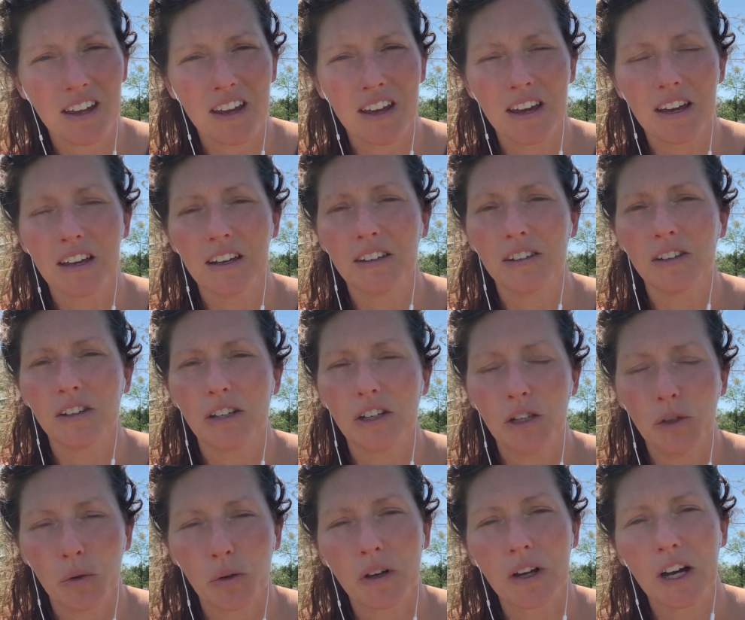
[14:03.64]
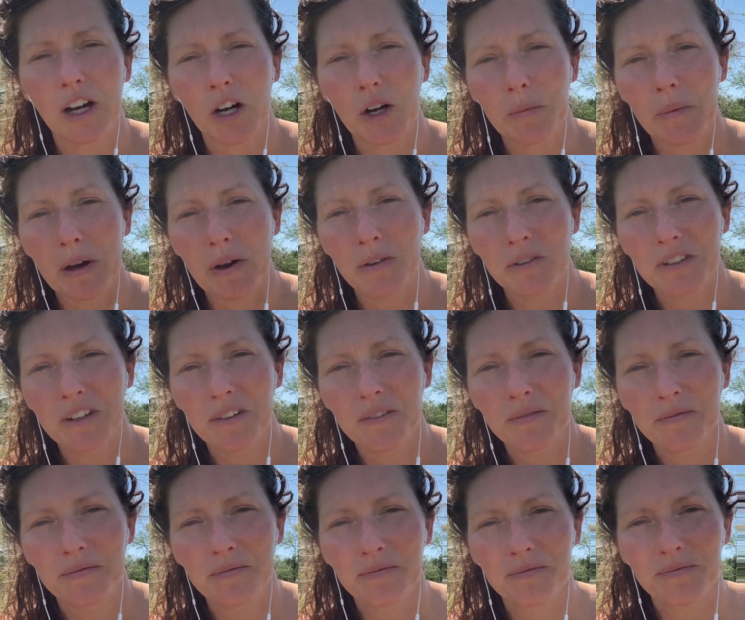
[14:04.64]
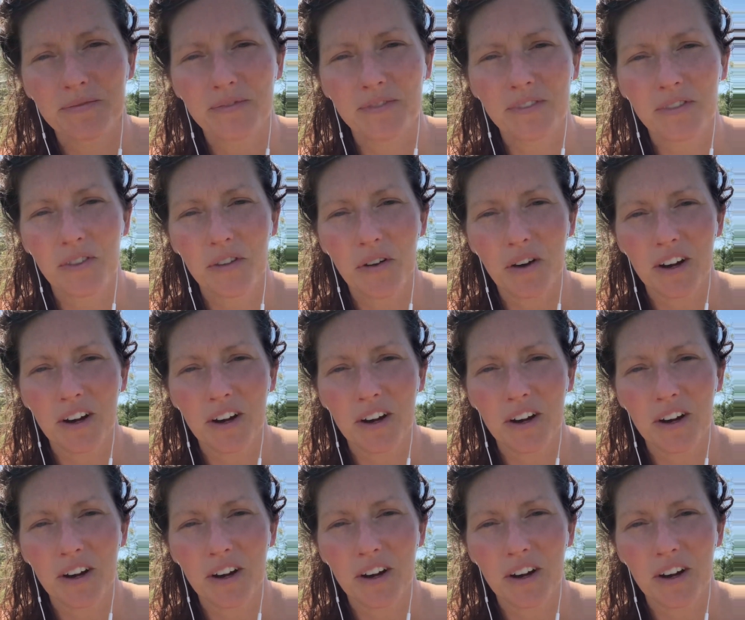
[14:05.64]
and you are cared about. All